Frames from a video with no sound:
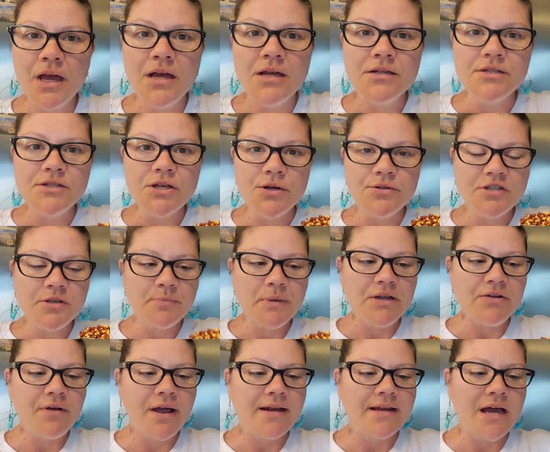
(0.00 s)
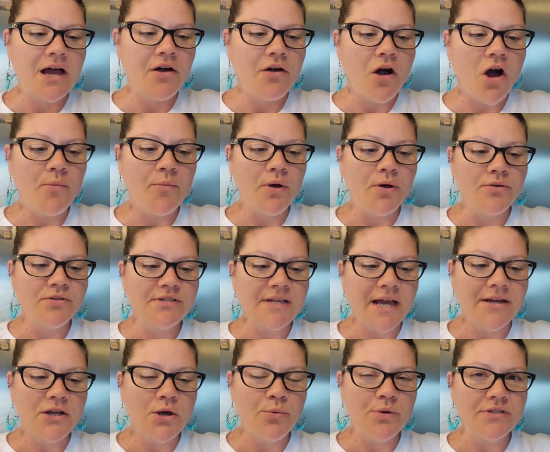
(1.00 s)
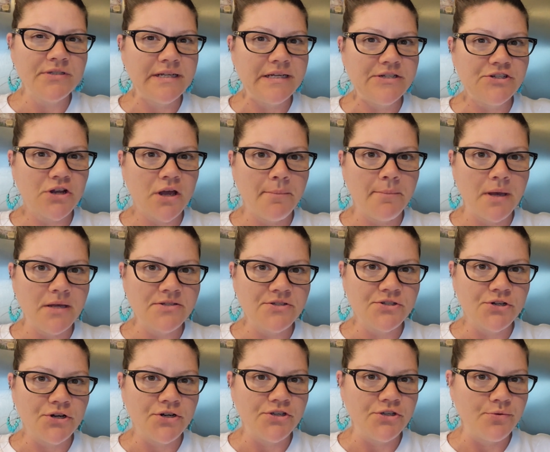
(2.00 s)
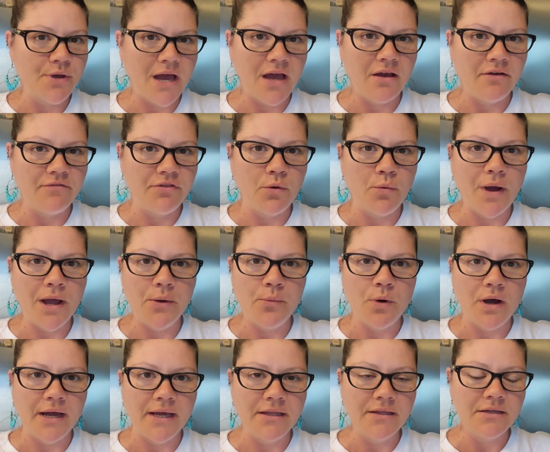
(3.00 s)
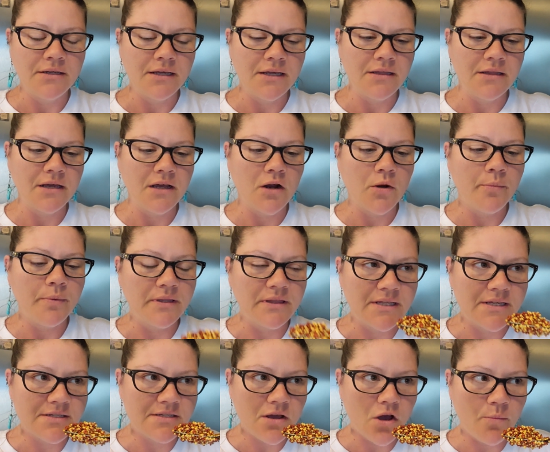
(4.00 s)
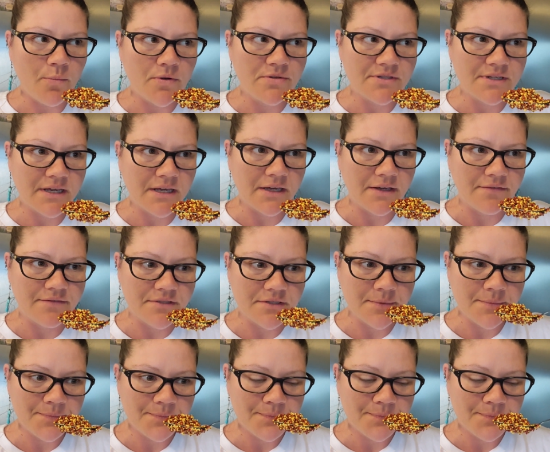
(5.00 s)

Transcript: So to me right now, almost, I know with Dijon mustard you have the white wine in there, but this almost gives